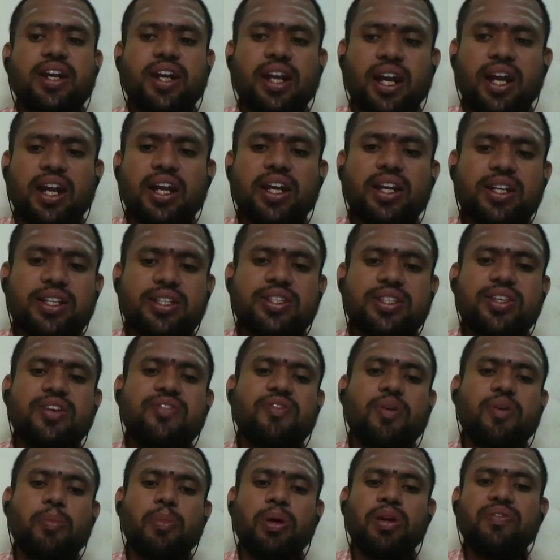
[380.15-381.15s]
Trade
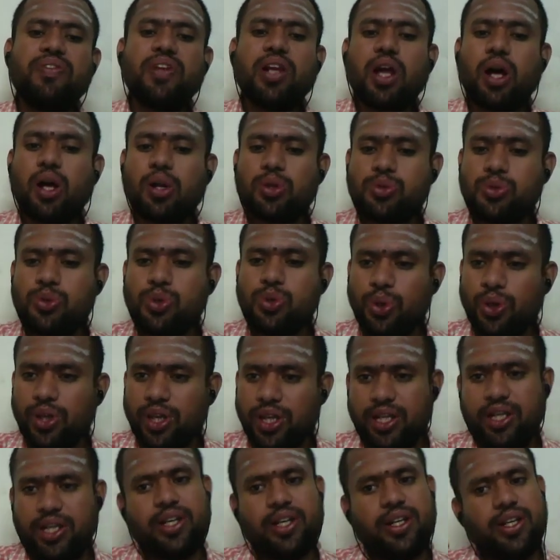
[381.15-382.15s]
receivable will also
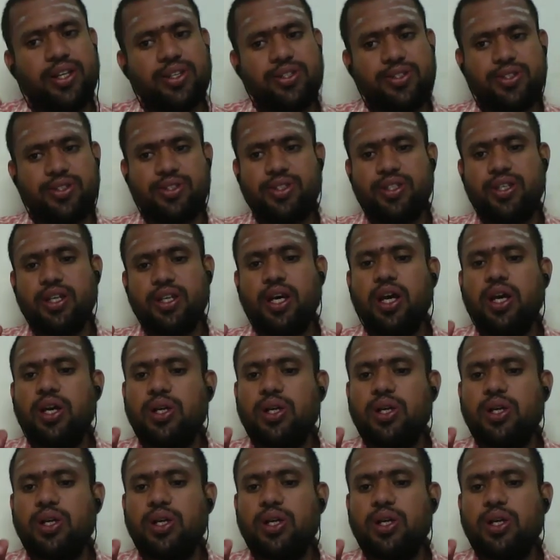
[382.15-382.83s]
increase.